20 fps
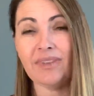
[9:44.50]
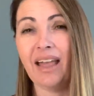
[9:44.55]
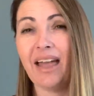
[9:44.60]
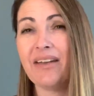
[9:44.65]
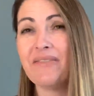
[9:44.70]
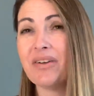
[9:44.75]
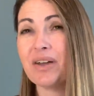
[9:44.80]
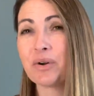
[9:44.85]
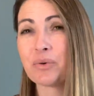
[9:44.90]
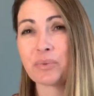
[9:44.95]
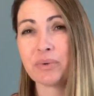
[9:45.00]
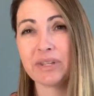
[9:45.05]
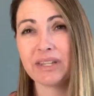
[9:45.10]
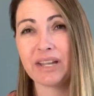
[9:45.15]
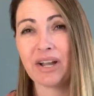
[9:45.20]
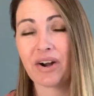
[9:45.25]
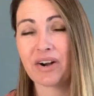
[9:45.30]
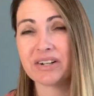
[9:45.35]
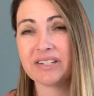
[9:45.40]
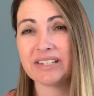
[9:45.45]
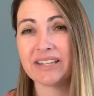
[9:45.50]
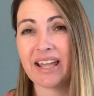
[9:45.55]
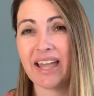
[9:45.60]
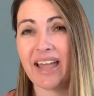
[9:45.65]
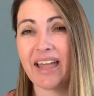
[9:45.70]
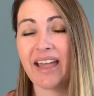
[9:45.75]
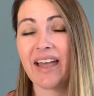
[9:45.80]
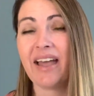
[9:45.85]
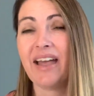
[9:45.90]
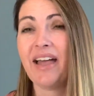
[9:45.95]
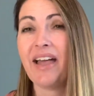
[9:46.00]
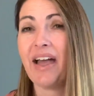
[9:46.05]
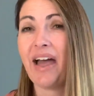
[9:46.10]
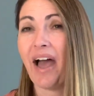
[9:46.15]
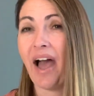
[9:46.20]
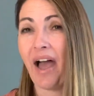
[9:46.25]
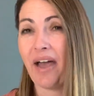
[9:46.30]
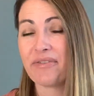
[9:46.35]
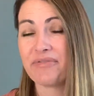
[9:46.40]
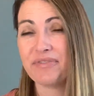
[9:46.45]
I've had a really hard day.
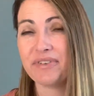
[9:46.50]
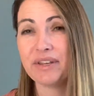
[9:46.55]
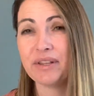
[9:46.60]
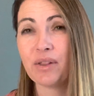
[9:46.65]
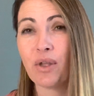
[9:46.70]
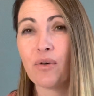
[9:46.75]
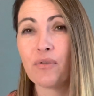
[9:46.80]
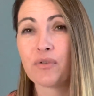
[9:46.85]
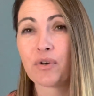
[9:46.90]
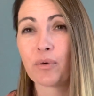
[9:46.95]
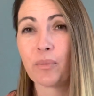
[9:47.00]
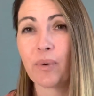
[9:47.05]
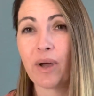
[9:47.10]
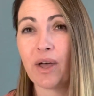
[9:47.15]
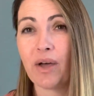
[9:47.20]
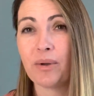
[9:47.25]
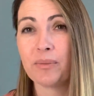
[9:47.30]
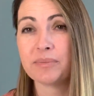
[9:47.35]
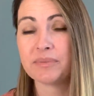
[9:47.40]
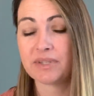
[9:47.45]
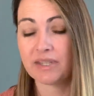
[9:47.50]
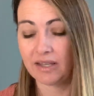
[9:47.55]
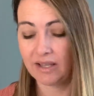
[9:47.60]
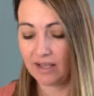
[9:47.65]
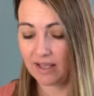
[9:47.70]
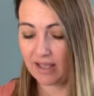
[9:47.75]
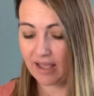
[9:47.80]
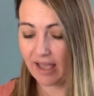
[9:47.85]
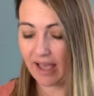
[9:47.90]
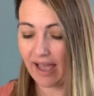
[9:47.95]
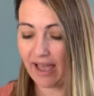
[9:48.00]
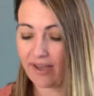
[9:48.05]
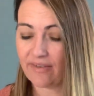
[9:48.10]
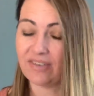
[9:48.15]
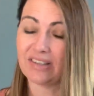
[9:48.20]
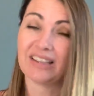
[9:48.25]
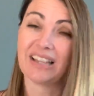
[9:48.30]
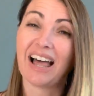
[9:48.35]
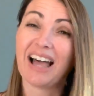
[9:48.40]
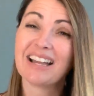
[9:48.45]
I feel overwhelmed. I
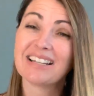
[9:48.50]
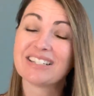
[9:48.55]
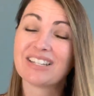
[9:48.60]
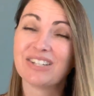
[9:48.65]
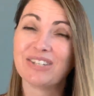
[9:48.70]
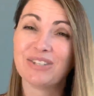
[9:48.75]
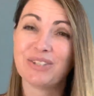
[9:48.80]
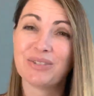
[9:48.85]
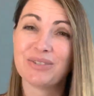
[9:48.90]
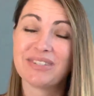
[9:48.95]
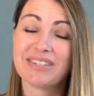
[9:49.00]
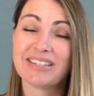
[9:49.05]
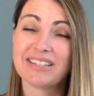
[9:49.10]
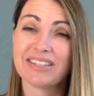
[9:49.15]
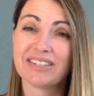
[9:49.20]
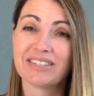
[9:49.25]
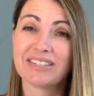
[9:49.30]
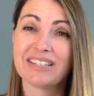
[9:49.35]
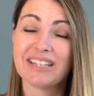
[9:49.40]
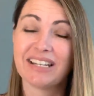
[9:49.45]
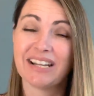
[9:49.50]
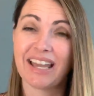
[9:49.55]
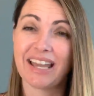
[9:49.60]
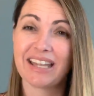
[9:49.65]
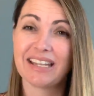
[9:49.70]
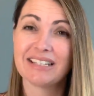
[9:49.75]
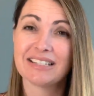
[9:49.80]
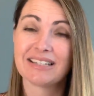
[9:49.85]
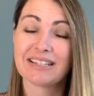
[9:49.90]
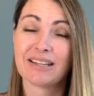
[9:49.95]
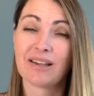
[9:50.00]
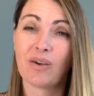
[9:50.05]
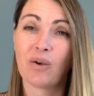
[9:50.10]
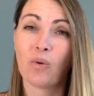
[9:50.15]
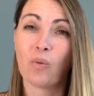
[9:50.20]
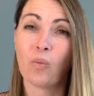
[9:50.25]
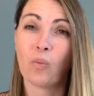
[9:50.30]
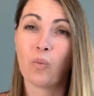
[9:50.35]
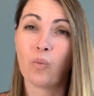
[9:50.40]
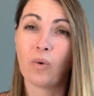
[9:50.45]
have a lot to do still tonight.
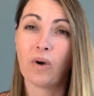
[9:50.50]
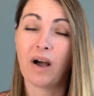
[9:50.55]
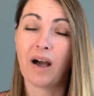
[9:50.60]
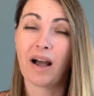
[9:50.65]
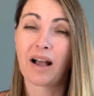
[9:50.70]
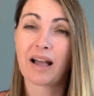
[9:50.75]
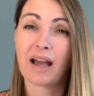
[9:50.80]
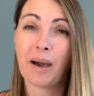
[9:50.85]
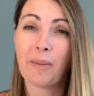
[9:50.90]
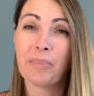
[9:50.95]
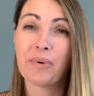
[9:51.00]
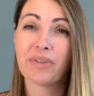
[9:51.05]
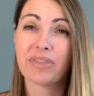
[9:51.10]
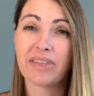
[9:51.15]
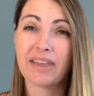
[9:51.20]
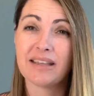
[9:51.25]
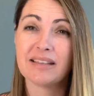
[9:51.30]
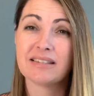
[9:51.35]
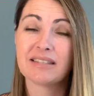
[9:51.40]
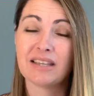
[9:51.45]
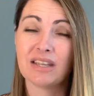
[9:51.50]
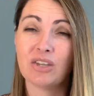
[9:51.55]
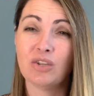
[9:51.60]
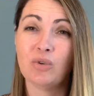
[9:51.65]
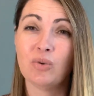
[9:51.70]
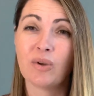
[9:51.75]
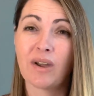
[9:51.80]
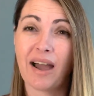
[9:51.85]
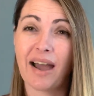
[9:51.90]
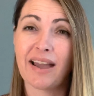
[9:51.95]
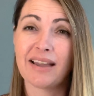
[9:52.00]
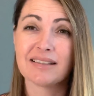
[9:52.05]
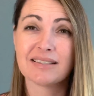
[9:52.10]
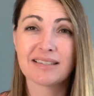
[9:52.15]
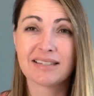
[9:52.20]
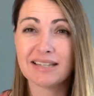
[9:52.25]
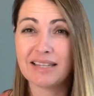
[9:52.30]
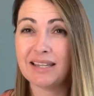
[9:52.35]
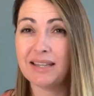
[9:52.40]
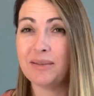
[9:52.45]
A couple things that you
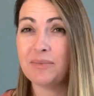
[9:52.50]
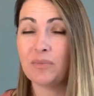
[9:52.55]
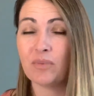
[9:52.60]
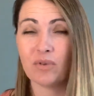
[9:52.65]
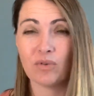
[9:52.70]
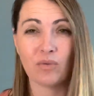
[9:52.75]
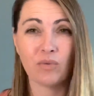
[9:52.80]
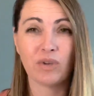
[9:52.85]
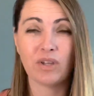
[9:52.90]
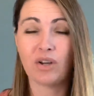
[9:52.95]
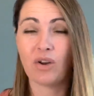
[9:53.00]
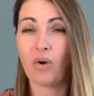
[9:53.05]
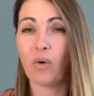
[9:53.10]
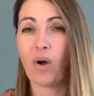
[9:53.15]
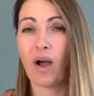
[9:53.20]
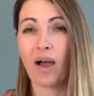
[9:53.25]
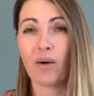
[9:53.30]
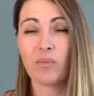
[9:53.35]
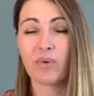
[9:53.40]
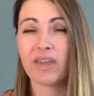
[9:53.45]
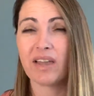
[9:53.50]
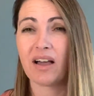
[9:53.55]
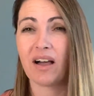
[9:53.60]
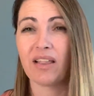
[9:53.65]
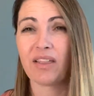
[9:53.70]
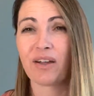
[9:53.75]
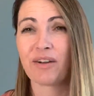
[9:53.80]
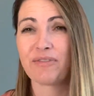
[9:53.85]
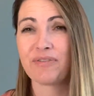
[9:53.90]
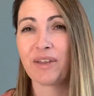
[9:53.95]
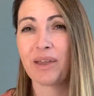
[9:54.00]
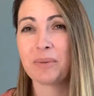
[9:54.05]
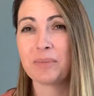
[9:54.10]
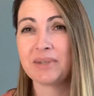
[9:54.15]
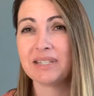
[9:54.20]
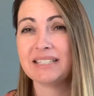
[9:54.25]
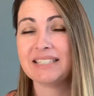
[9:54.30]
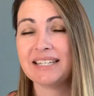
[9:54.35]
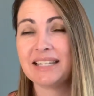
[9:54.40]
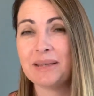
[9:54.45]
guys, we call our
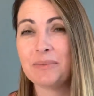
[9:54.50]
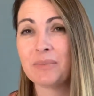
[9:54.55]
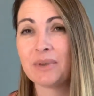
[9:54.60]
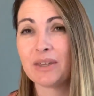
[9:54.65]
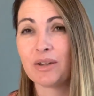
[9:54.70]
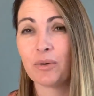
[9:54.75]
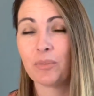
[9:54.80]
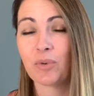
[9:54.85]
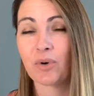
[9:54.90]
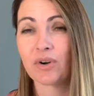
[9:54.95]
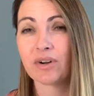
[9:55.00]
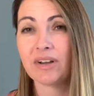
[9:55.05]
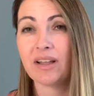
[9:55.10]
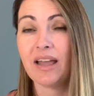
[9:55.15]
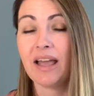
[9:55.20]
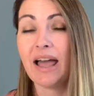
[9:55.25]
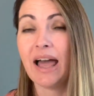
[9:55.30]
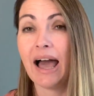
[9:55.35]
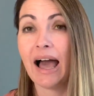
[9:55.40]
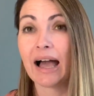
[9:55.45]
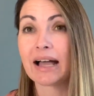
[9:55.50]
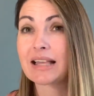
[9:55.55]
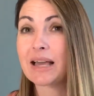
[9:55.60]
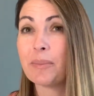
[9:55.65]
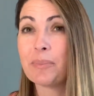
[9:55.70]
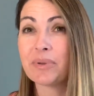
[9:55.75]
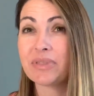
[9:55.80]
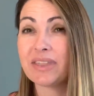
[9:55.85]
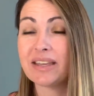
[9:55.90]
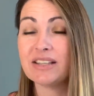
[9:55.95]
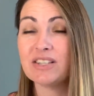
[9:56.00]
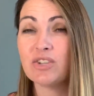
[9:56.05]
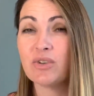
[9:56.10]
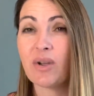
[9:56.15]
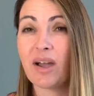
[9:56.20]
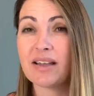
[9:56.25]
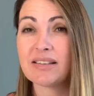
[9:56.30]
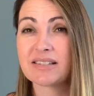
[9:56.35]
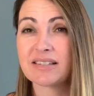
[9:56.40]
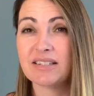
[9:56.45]
family Team Kilborn. A couple things you
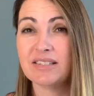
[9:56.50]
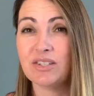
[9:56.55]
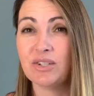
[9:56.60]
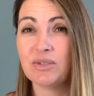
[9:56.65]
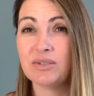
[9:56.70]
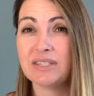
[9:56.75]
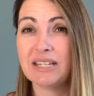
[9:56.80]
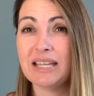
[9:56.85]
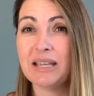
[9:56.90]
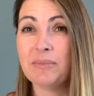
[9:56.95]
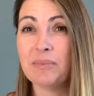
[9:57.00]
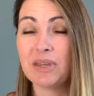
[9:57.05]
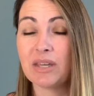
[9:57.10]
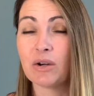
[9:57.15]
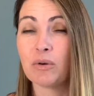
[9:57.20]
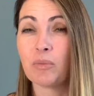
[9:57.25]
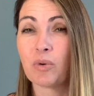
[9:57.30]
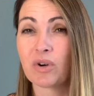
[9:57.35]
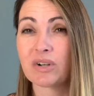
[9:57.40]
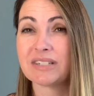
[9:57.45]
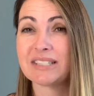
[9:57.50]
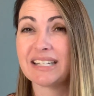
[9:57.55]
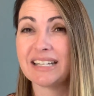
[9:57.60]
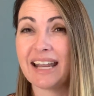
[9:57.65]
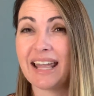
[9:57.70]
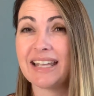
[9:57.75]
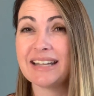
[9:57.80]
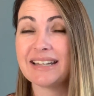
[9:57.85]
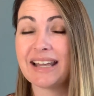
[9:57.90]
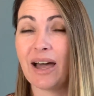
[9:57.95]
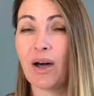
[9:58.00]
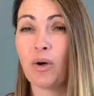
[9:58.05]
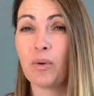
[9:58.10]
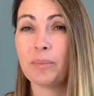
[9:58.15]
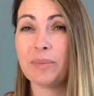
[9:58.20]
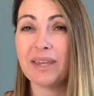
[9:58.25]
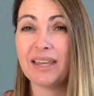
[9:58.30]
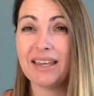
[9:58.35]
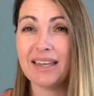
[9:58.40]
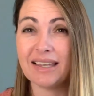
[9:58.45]
guys can do, Team Kilborn, today to
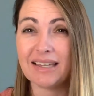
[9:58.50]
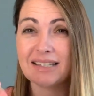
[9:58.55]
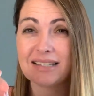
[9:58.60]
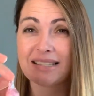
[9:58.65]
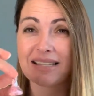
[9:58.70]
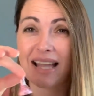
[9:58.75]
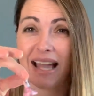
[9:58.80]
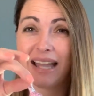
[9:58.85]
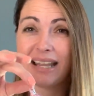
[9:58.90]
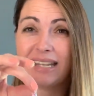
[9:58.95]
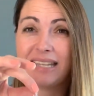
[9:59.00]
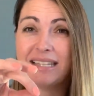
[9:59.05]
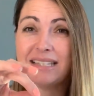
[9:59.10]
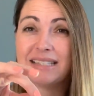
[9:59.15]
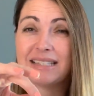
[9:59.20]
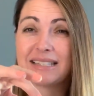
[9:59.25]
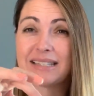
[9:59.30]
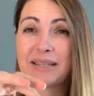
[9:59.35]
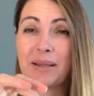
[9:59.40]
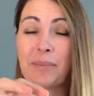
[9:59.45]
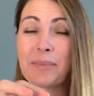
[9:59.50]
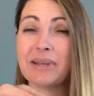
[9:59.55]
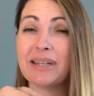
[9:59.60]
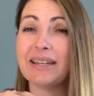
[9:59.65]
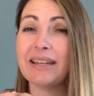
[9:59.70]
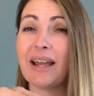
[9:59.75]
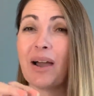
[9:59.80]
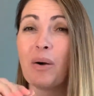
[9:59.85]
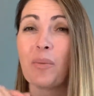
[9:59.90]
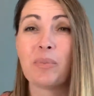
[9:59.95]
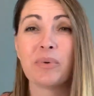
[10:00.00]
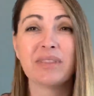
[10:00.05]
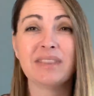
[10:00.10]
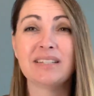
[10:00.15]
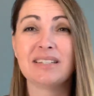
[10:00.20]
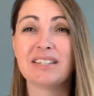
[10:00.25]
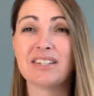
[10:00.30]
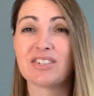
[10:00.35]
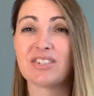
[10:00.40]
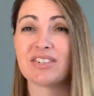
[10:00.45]
help me is I need somebody to help with
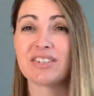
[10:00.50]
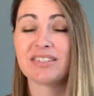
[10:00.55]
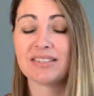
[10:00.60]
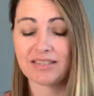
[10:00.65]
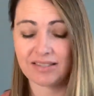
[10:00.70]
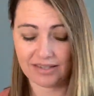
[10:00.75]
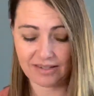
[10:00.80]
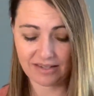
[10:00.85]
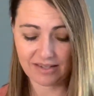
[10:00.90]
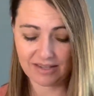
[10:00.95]
the dishes.